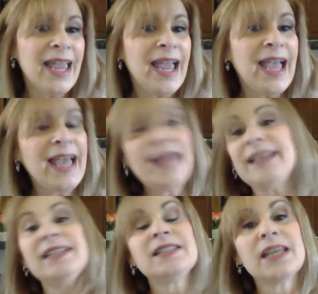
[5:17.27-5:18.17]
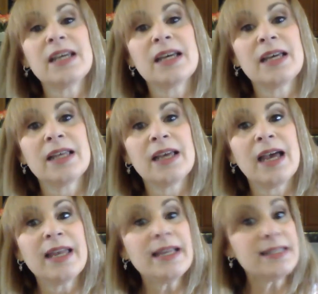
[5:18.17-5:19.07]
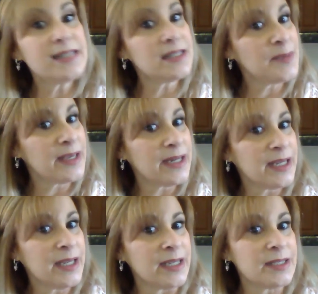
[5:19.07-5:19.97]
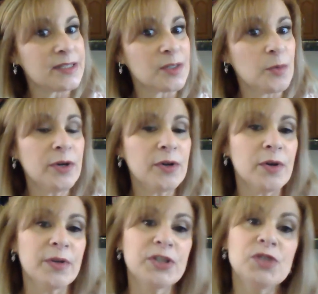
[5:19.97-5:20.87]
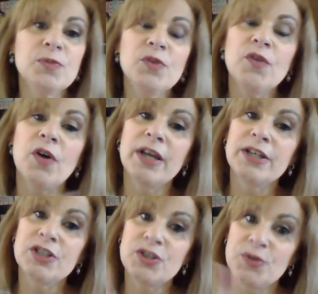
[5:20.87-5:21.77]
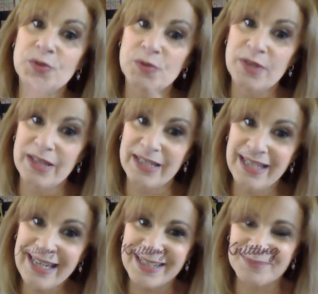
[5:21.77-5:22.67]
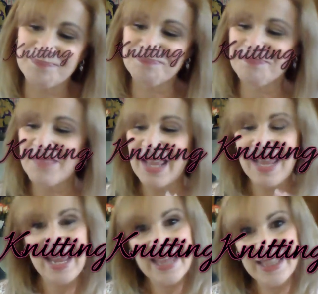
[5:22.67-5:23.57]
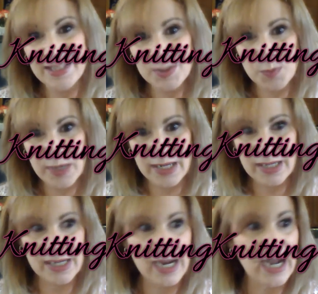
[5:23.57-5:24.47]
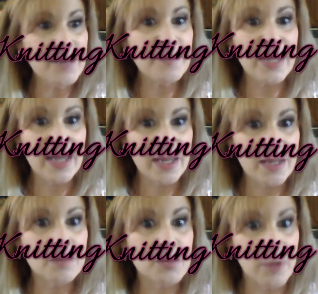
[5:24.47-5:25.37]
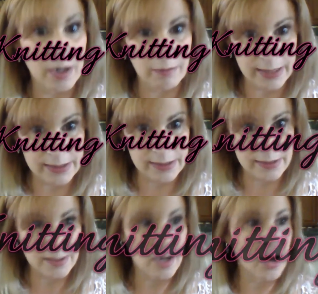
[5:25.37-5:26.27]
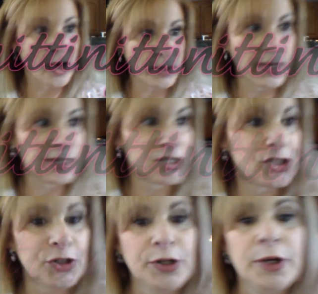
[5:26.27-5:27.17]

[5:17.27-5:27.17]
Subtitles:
And I guess that's about it. So we are going to move on to the knitting. This week I made progress on my Circo